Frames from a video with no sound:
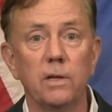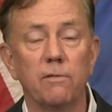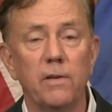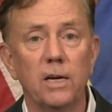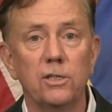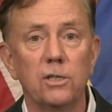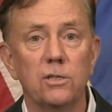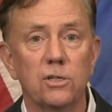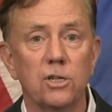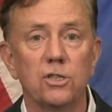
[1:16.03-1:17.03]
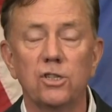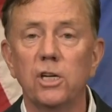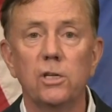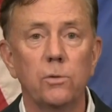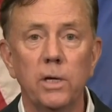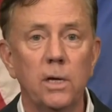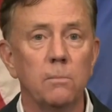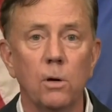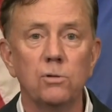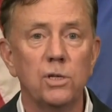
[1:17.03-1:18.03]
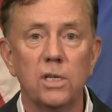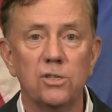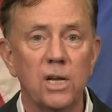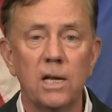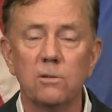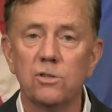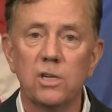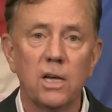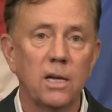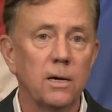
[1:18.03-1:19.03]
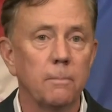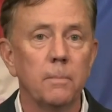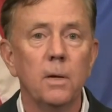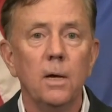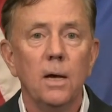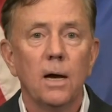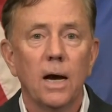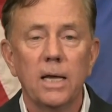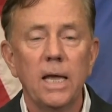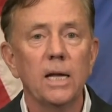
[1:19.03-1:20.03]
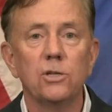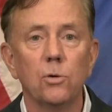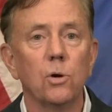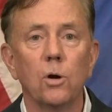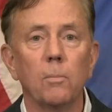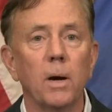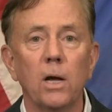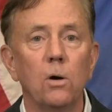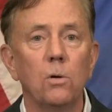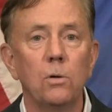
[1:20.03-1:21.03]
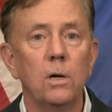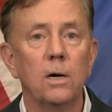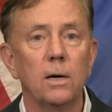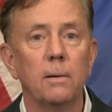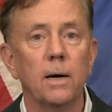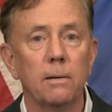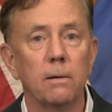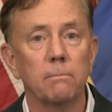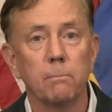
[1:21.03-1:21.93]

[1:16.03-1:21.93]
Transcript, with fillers: infections is continuing, and most of these towns say, um, I can't do it on my own, uh, I,